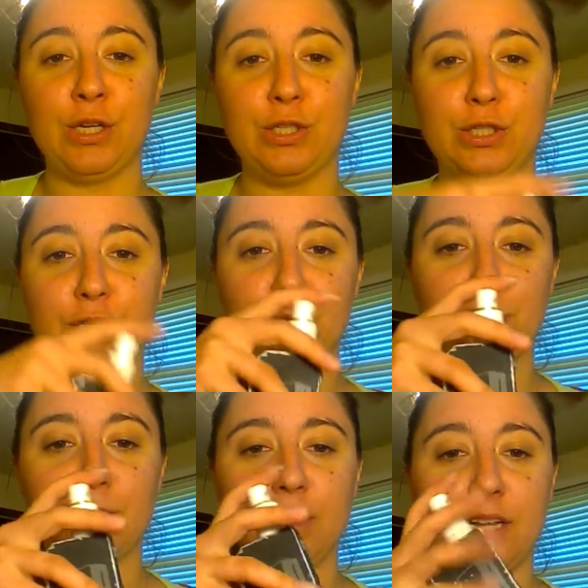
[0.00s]

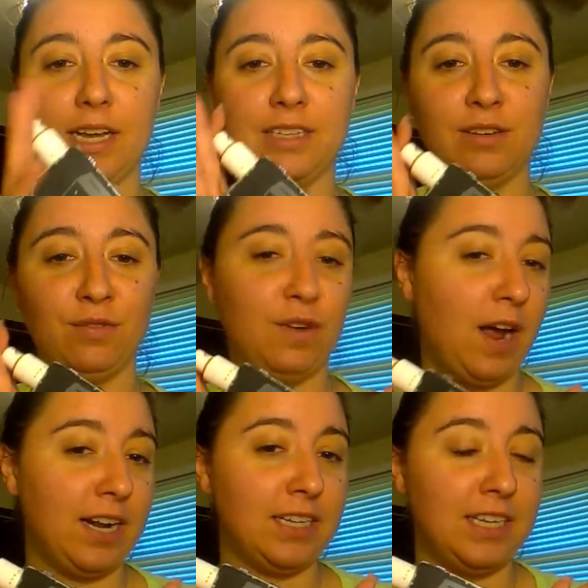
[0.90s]
So it's
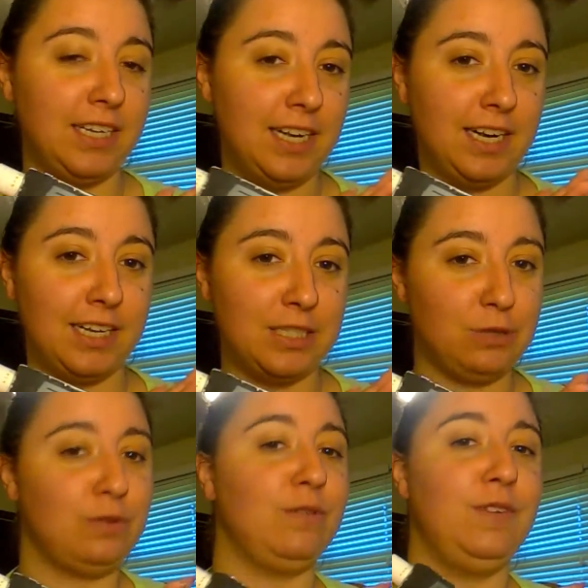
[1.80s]
finally getting
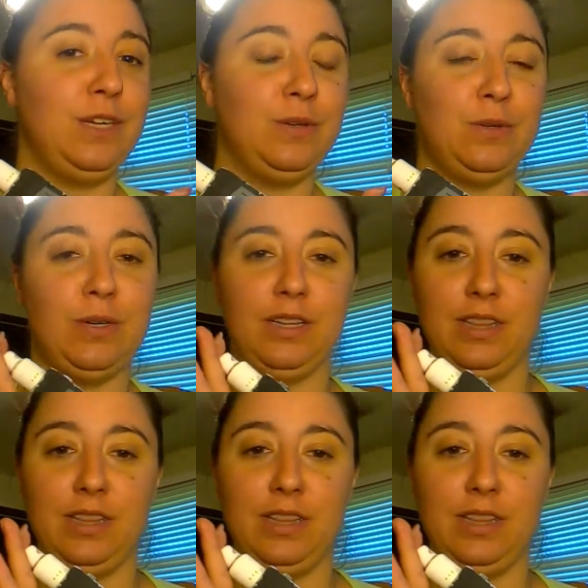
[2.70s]
its review.